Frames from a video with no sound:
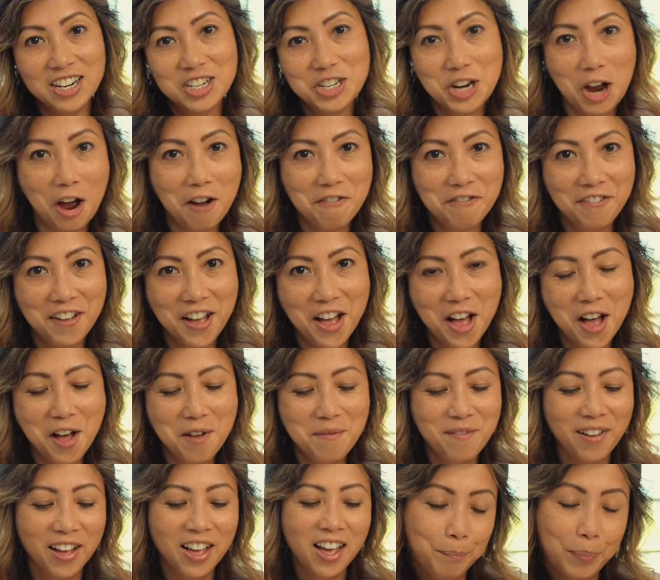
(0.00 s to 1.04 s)
I shot
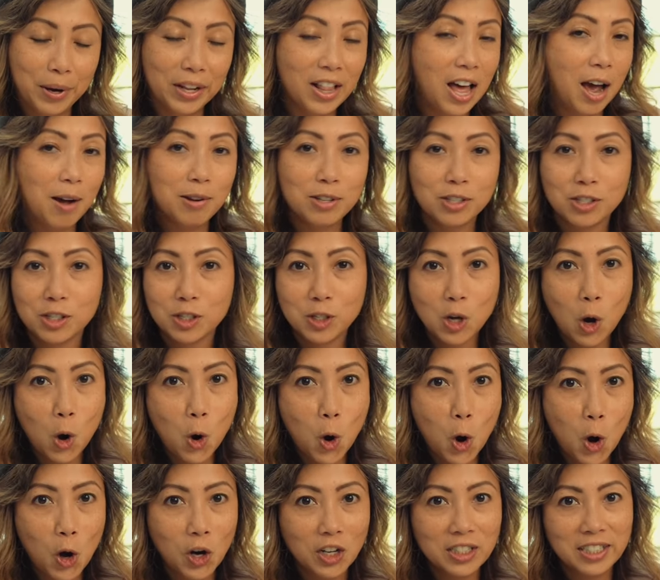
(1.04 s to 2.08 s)
film. But I was so
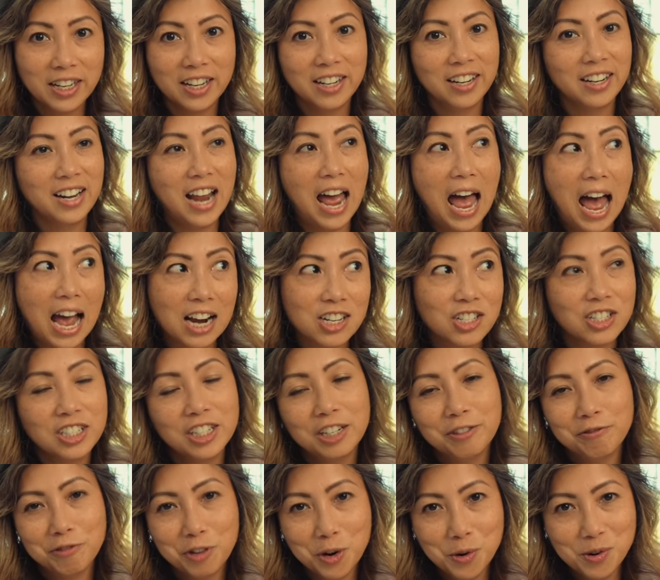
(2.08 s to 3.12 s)
hooked, and it actually
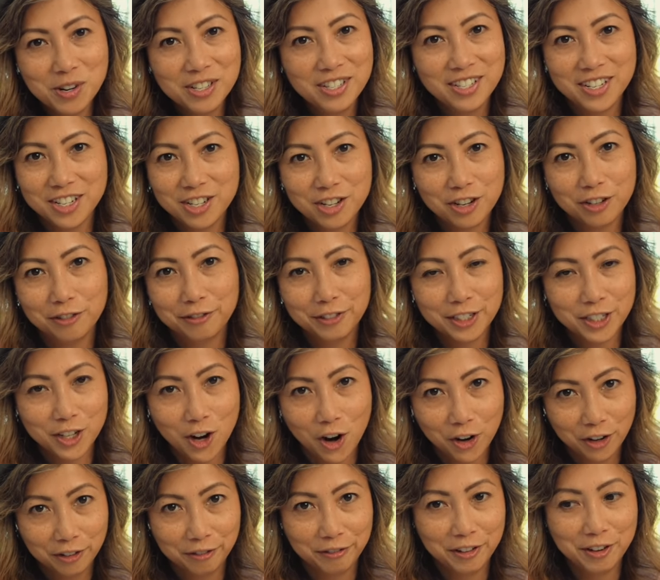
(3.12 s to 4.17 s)
ruined digital
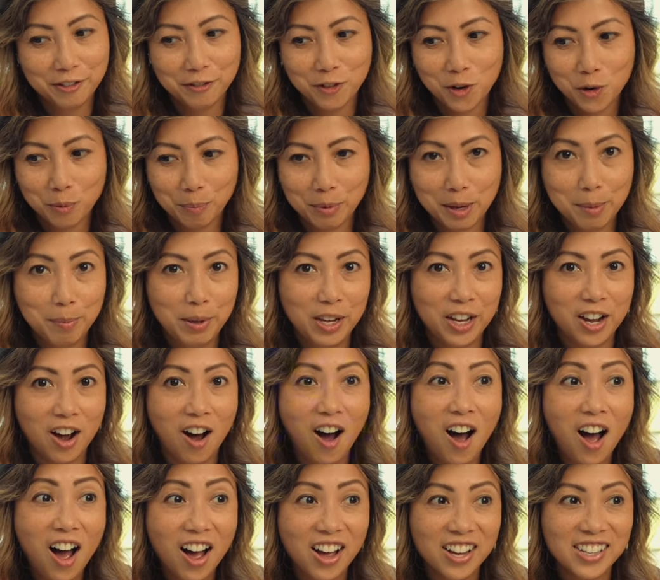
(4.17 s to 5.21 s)
photography for me
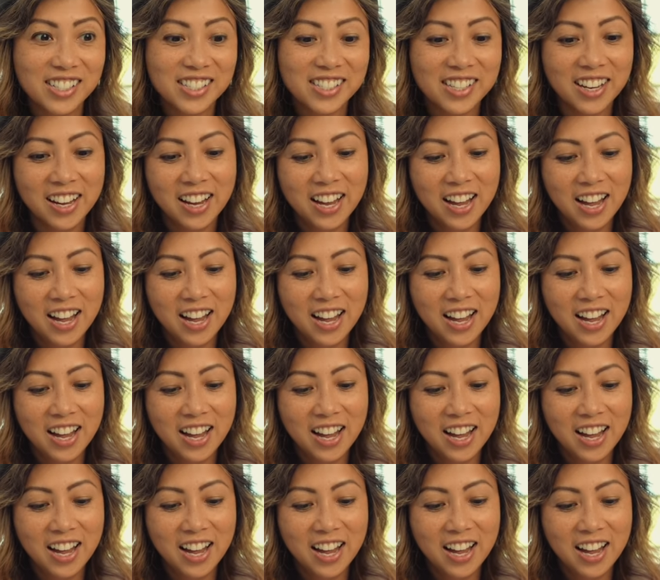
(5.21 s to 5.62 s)
because